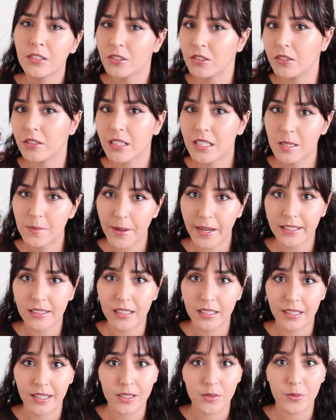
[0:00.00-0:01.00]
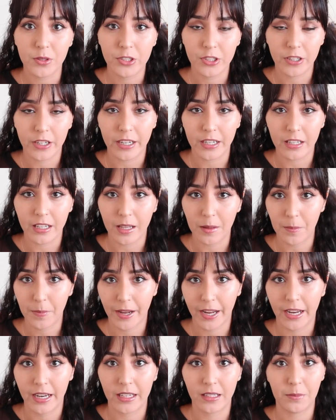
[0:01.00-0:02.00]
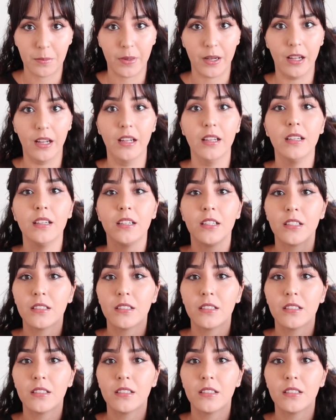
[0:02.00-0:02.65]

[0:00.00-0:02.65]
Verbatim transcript: don't expect that that's what you're gonna get paid, but